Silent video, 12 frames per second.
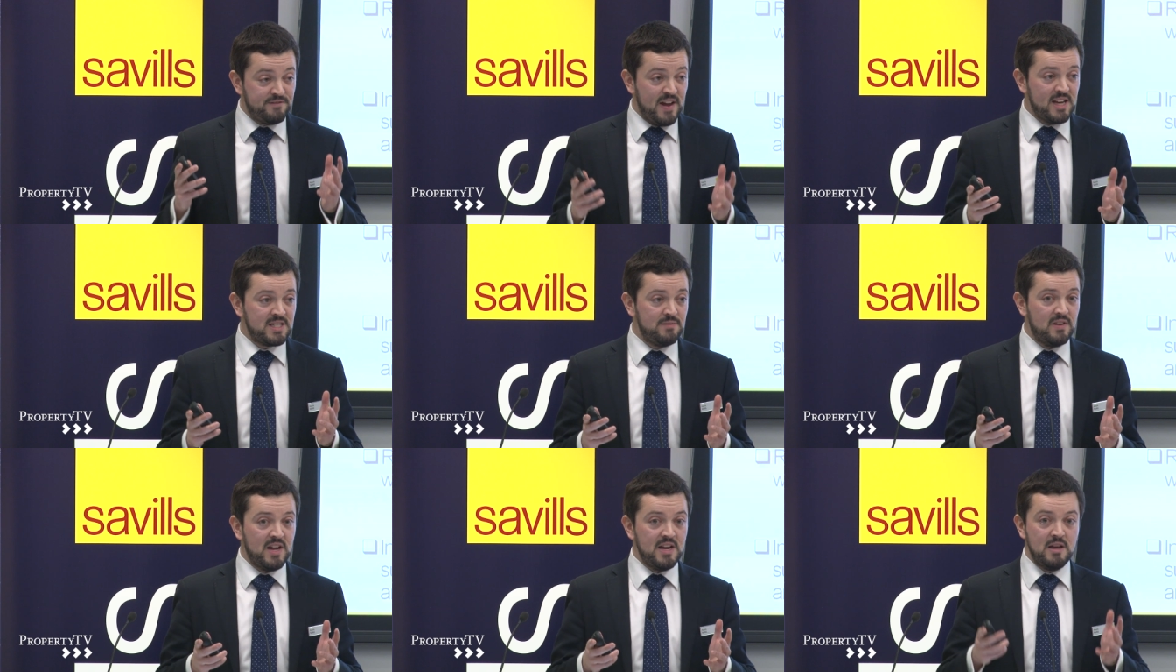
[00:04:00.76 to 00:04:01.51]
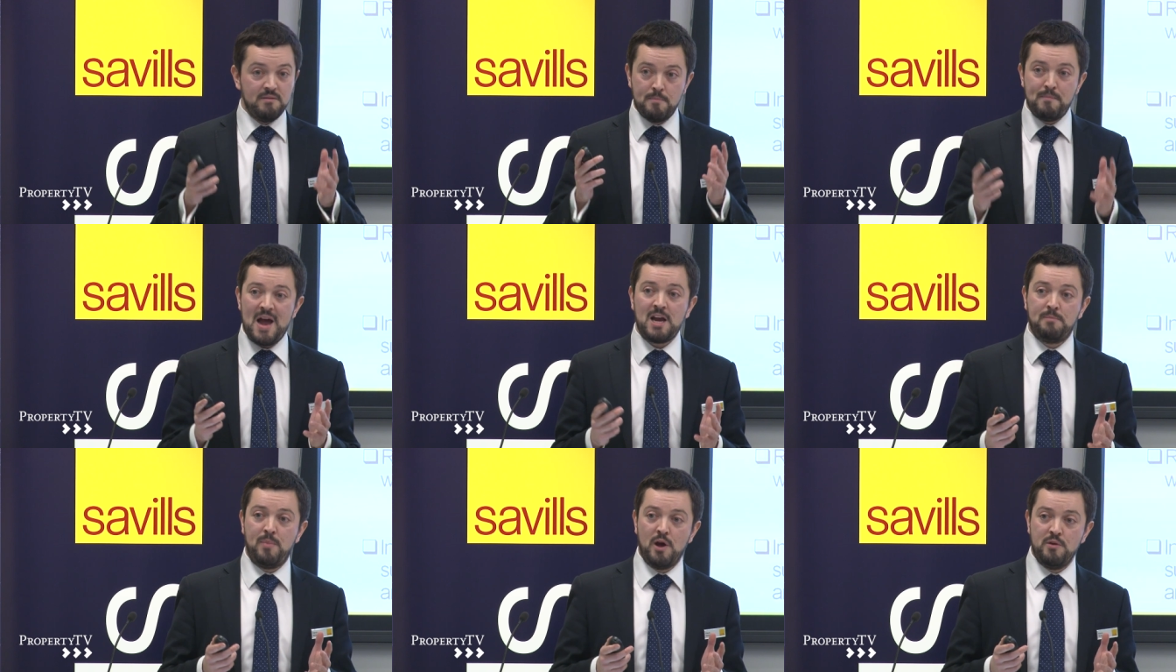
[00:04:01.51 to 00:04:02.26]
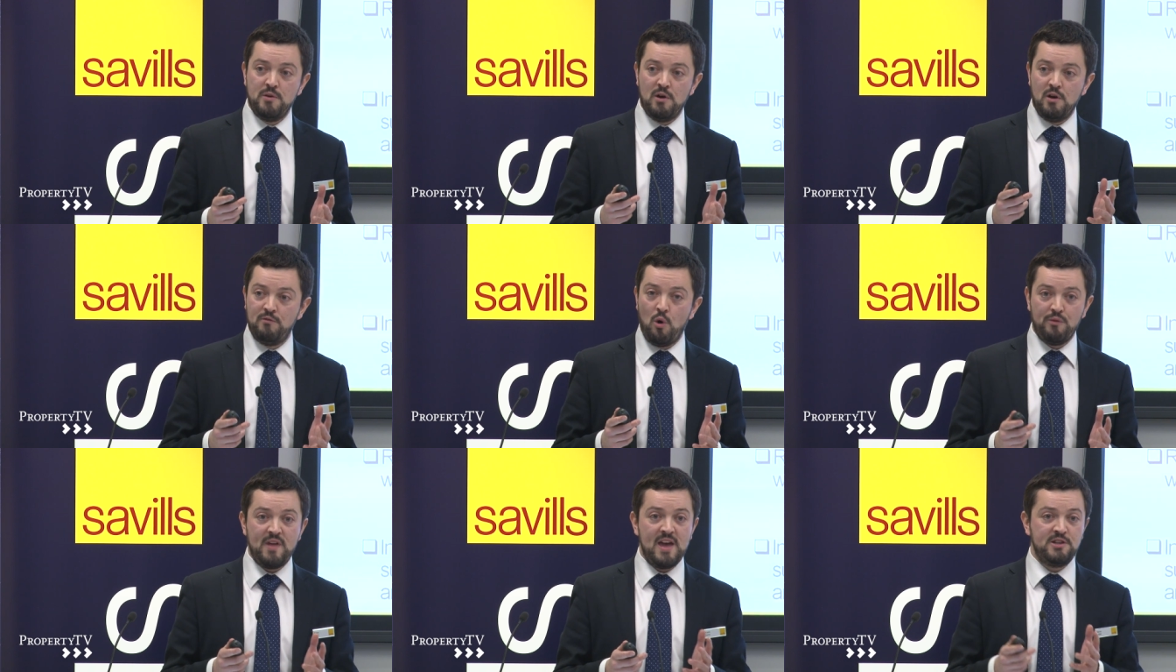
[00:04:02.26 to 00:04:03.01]
effectively the backbone of
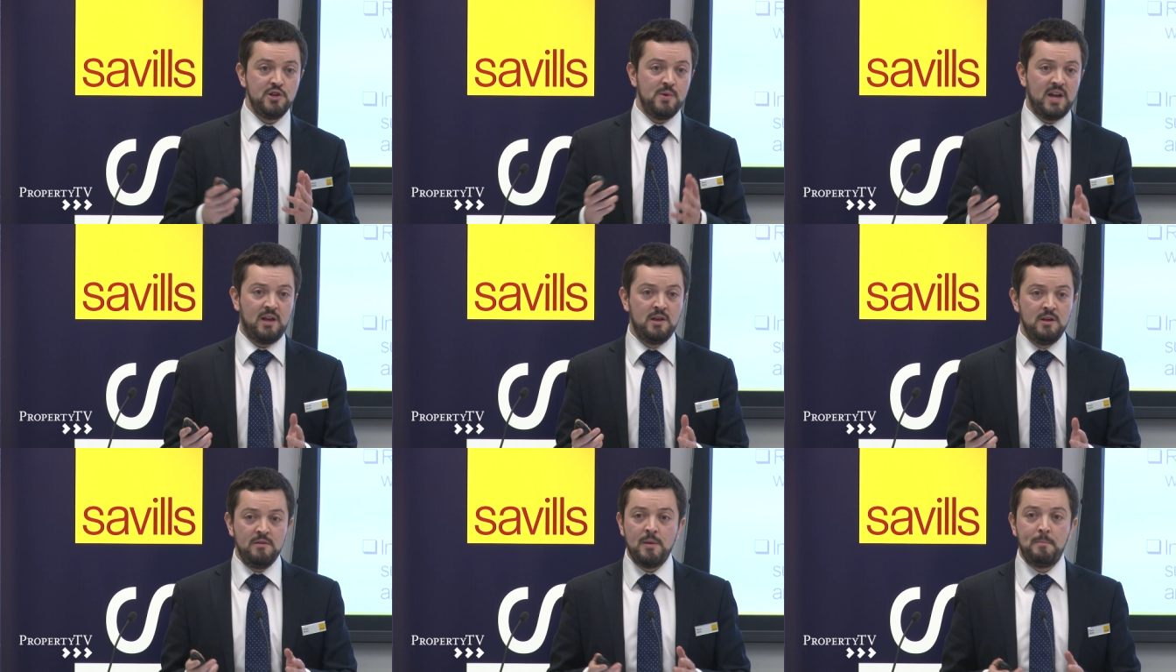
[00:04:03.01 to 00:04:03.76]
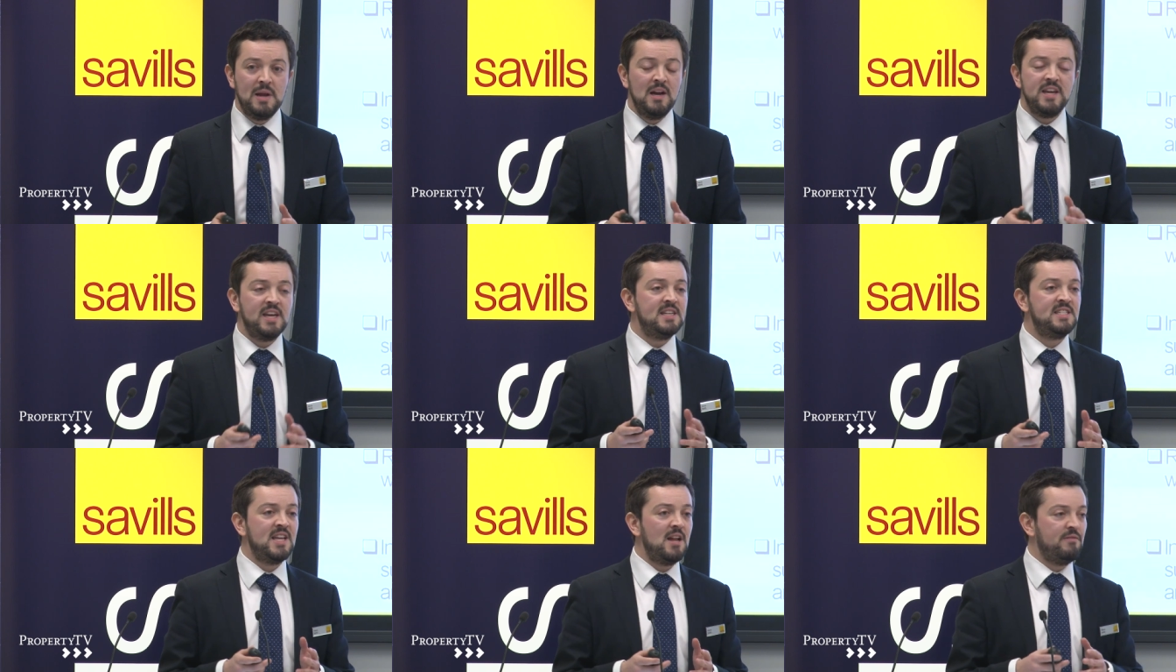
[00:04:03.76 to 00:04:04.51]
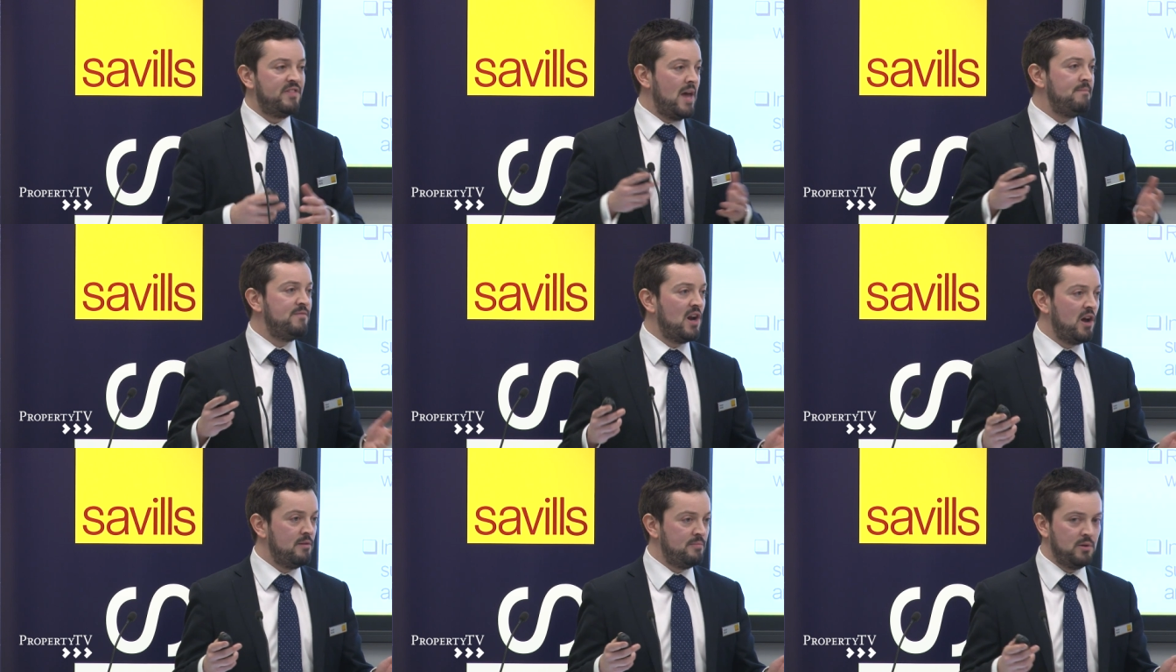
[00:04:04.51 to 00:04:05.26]
what they're doing. The building itself, the
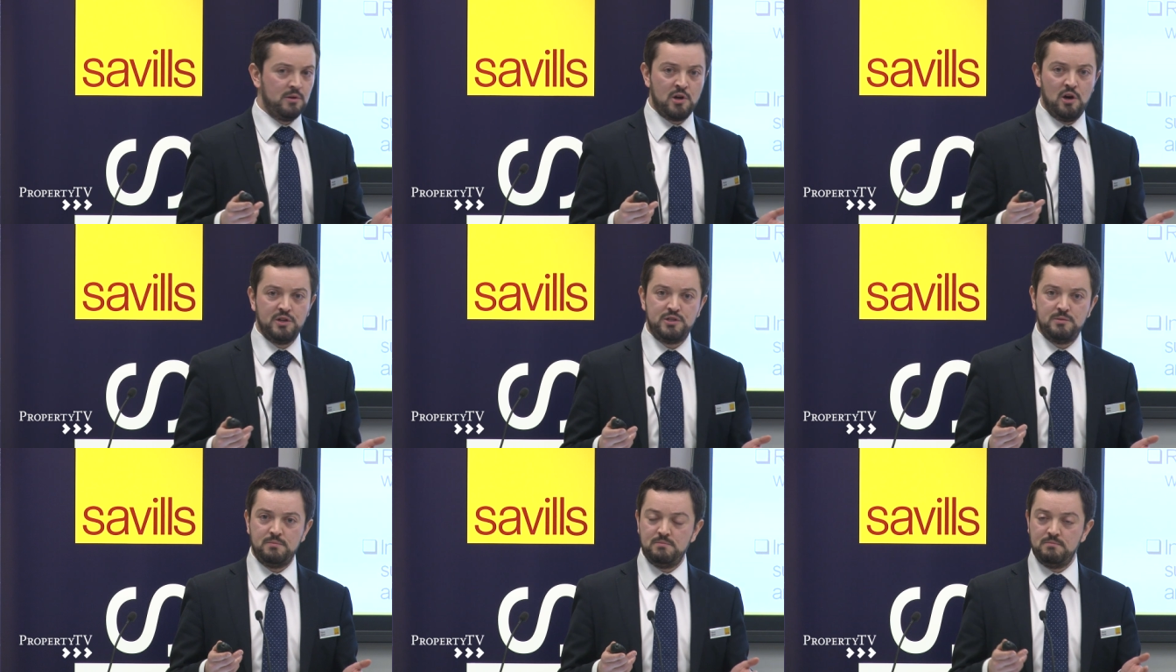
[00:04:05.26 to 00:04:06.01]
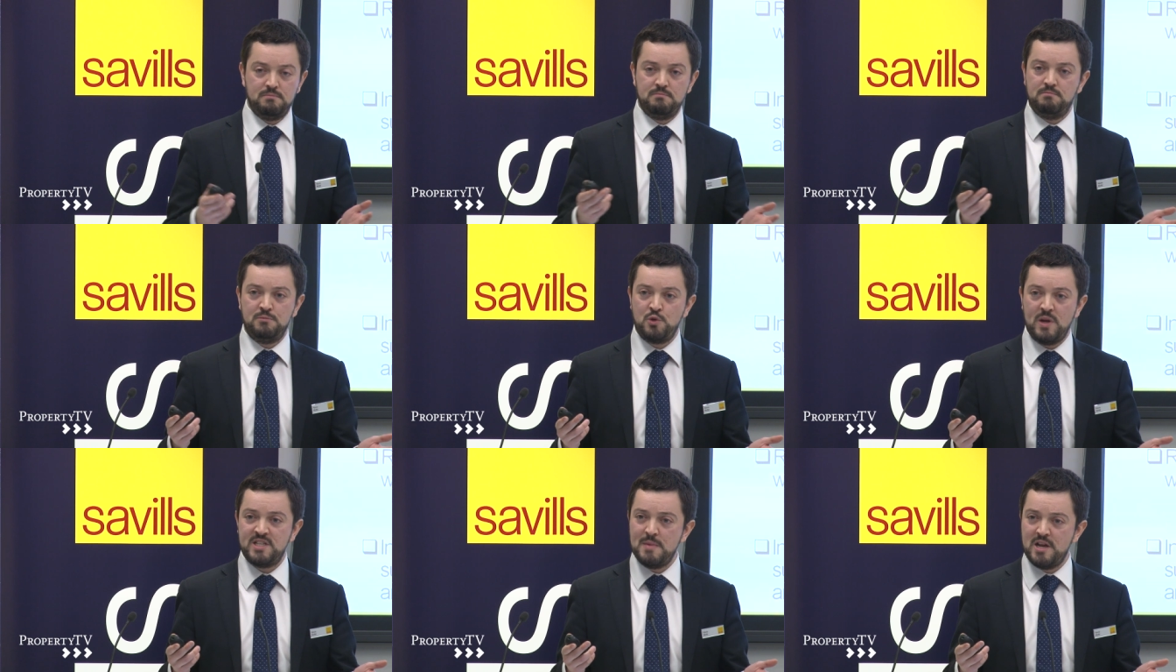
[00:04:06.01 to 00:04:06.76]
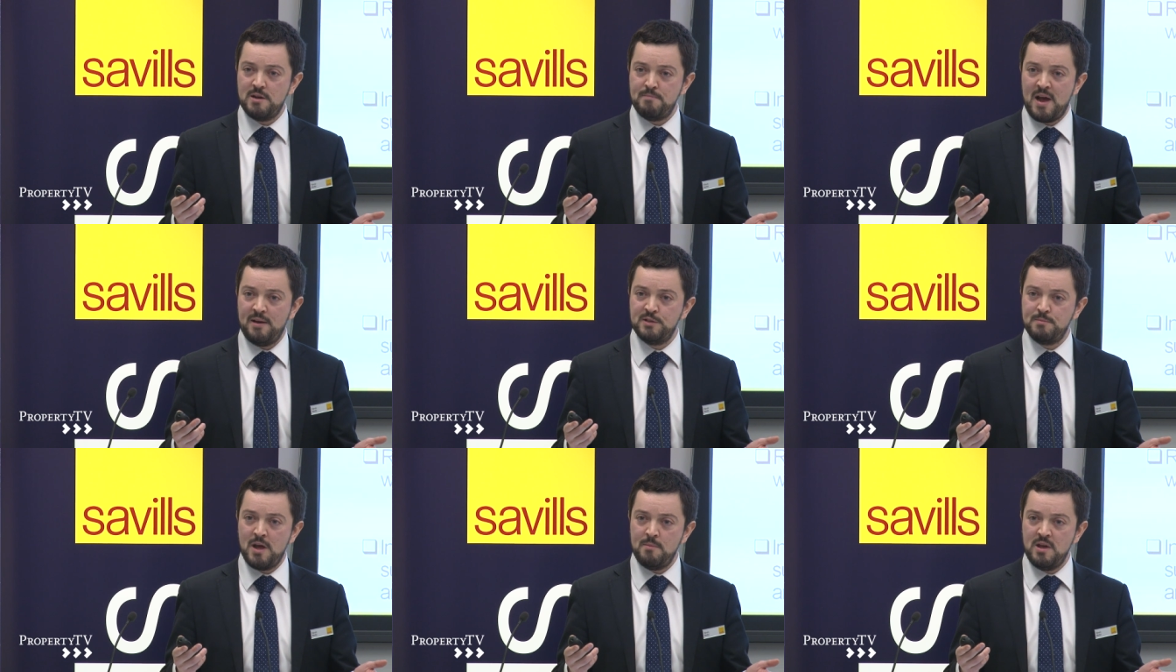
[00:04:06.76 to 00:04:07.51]
envelope, cost £20 million
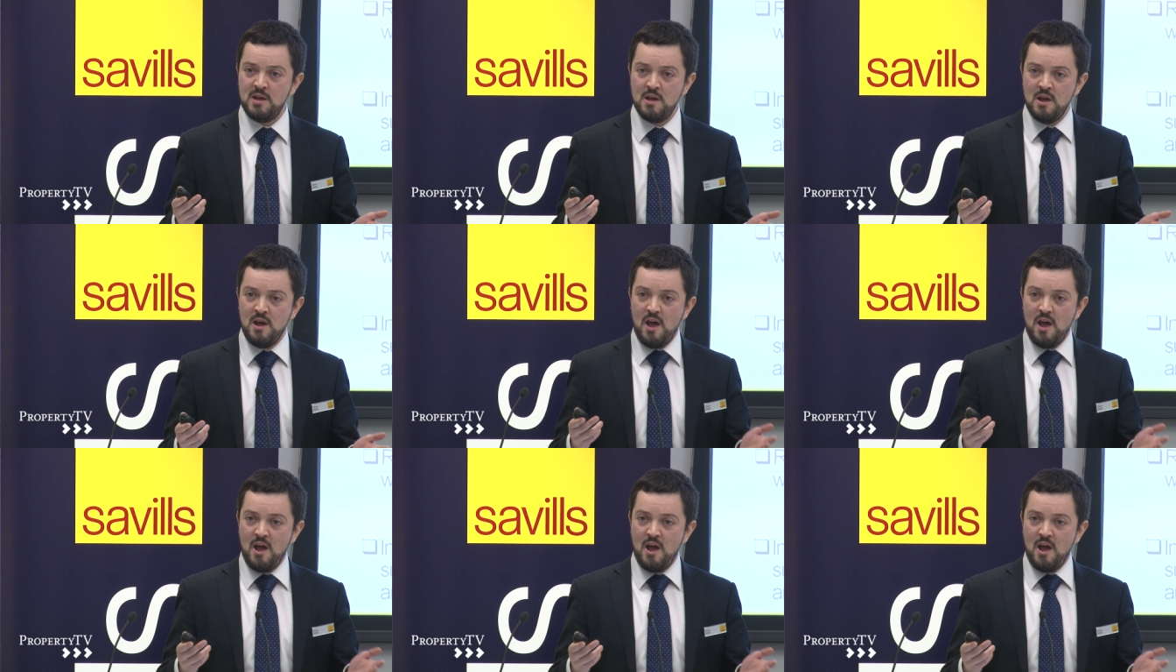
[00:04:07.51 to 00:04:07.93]
maybe.